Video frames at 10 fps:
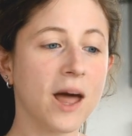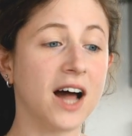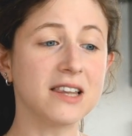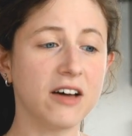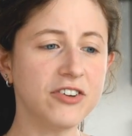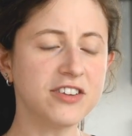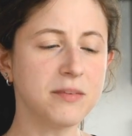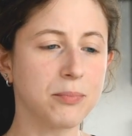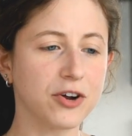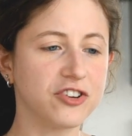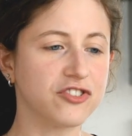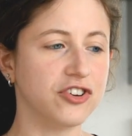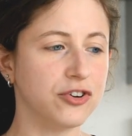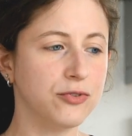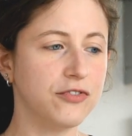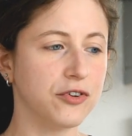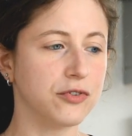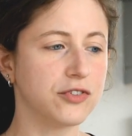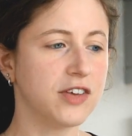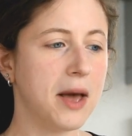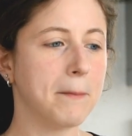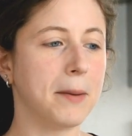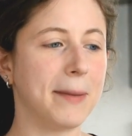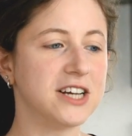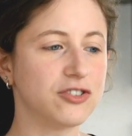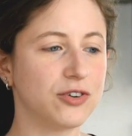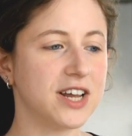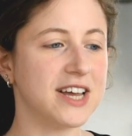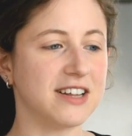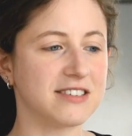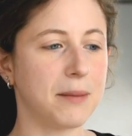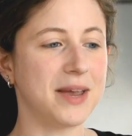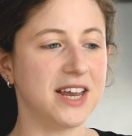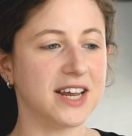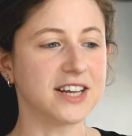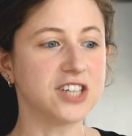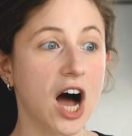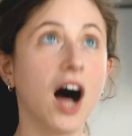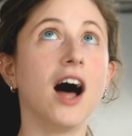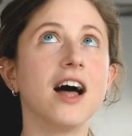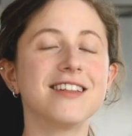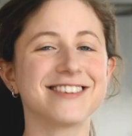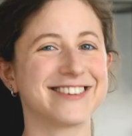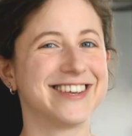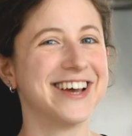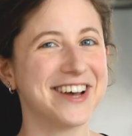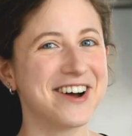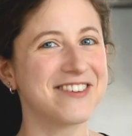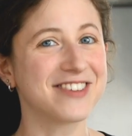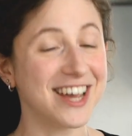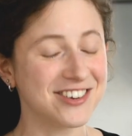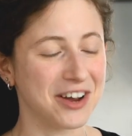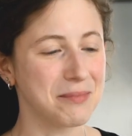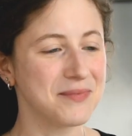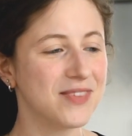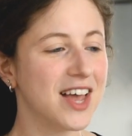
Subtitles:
I love it as a bridge to new foods, but my daughter ends up eating tons of ketchup.